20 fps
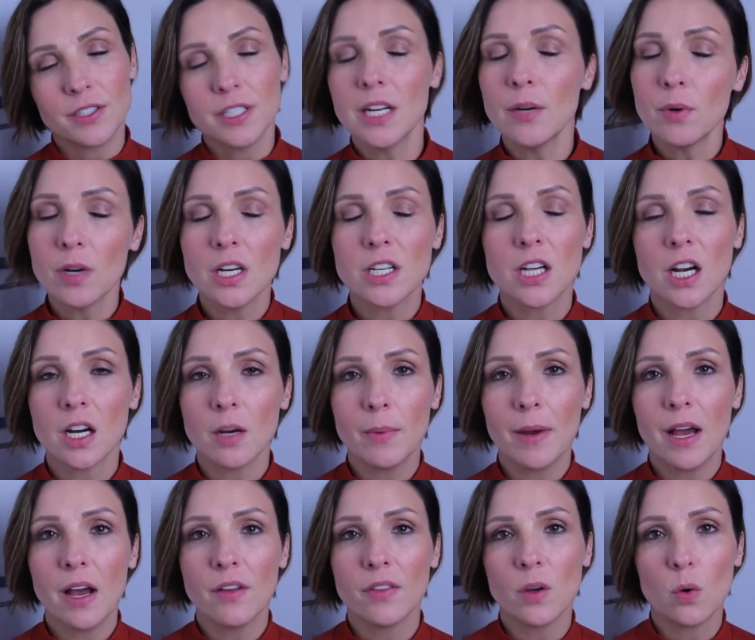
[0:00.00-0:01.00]
Today we're going to talk
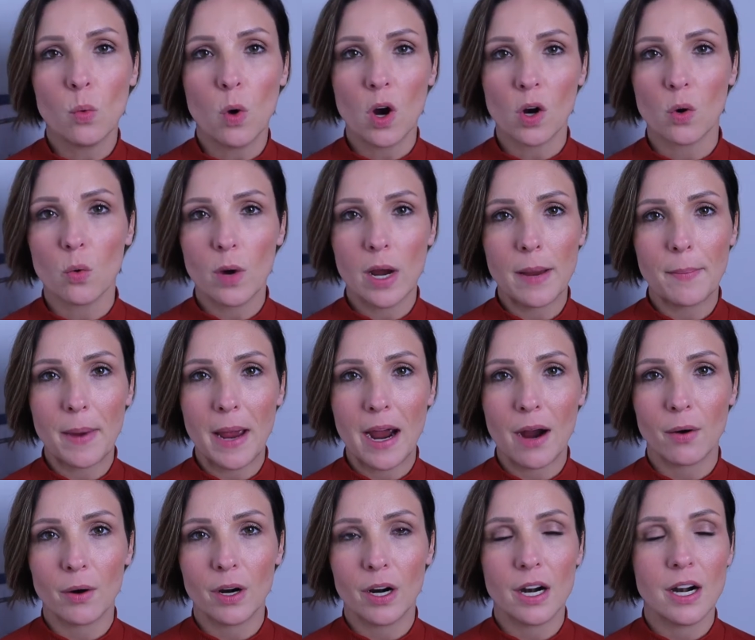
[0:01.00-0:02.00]
about the walkaway
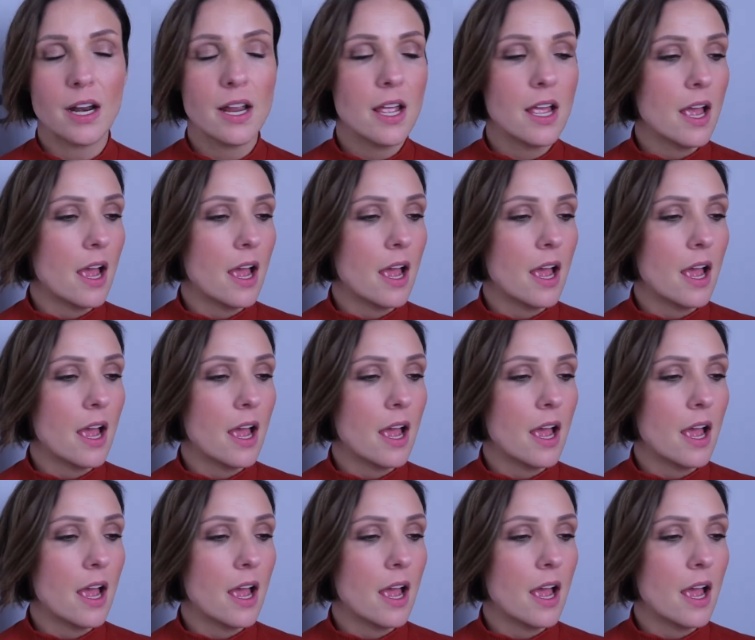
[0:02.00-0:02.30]
power